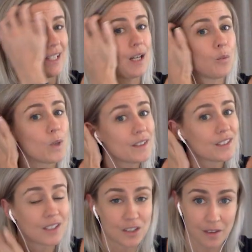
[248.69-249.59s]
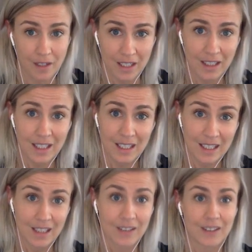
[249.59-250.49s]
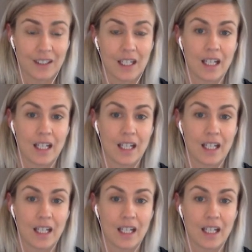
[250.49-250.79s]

And one such thing is